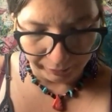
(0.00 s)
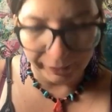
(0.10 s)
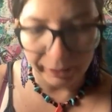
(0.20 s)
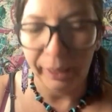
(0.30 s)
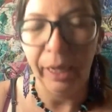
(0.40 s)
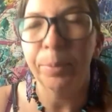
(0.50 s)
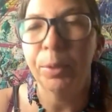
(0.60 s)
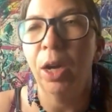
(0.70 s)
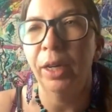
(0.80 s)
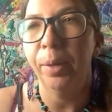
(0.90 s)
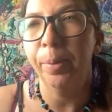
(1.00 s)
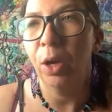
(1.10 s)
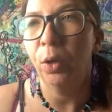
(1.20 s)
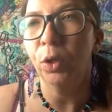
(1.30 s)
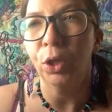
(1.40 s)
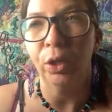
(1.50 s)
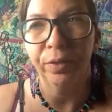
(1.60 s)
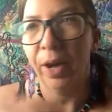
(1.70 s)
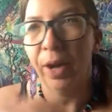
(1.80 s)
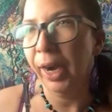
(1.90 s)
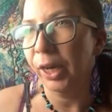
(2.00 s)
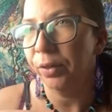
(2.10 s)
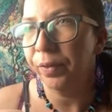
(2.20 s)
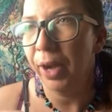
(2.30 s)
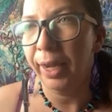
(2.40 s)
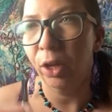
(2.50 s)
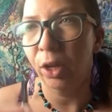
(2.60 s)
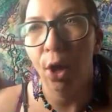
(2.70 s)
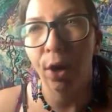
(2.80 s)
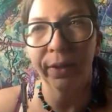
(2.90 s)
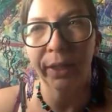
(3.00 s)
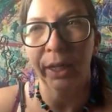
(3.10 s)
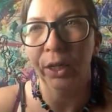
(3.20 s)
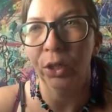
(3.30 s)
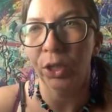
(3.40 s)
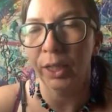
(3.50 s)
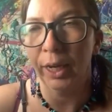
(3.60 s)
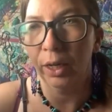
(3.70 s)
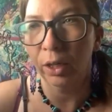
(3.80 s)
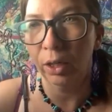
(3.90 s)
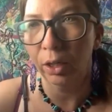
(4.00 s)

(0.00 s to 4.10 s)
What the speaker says: Like I'm talking about, you're fine, and then all of a sudden you're just like,